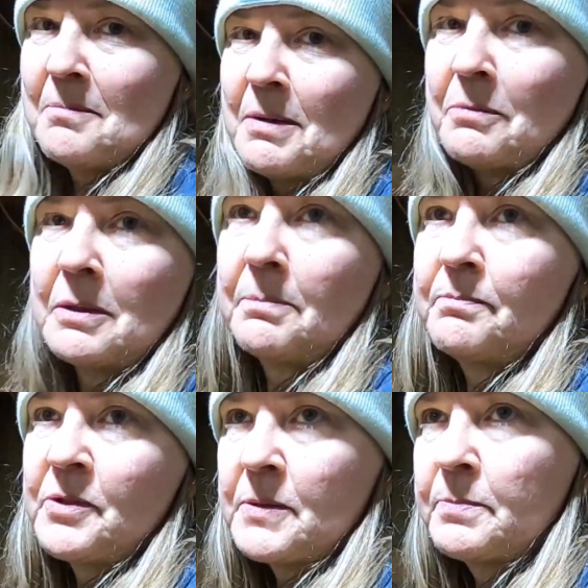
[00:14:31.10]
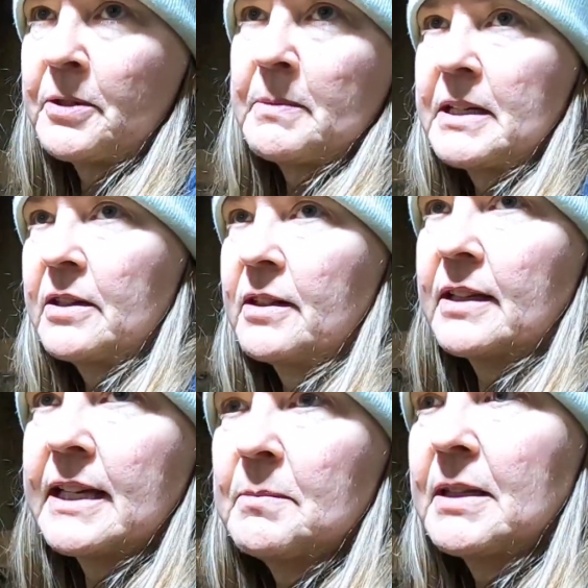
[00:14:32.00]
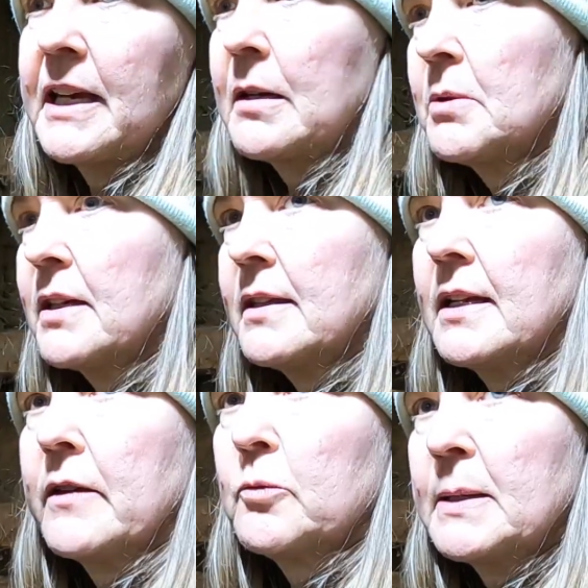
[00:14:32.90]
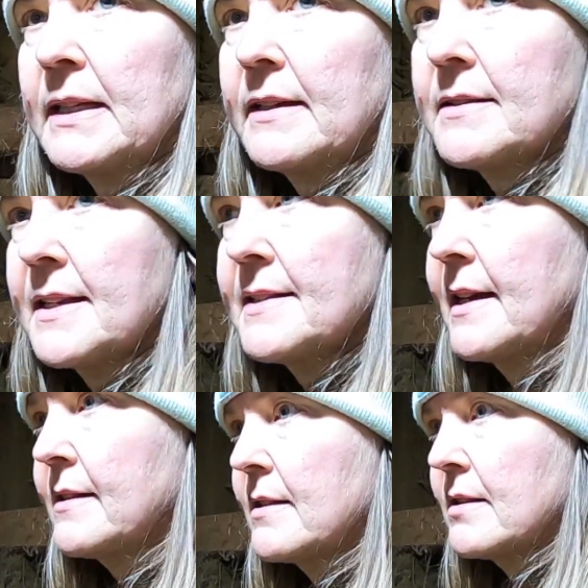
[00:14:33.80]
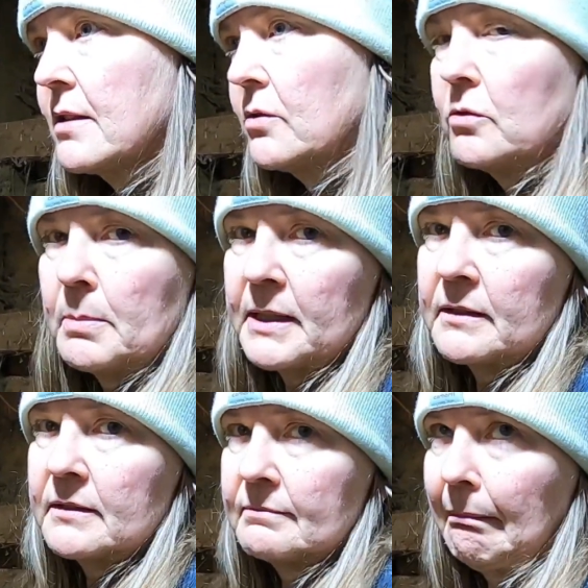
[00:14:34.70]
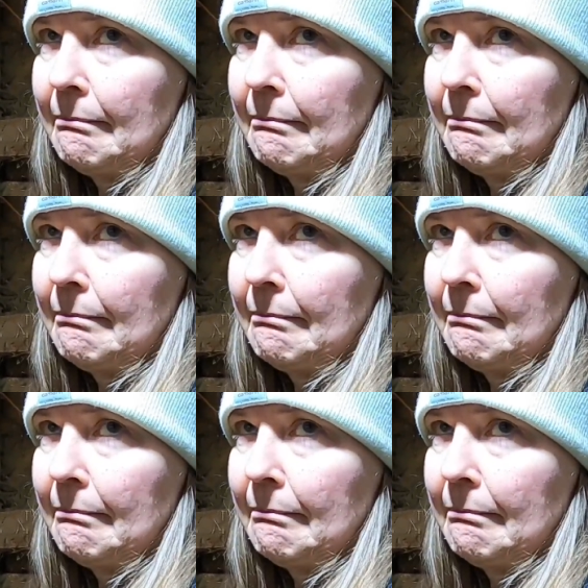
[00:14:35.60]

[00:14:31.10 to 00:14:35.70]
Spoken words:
But we'll just put them in here and keep the camera, and then everybody else has access to the whole barn.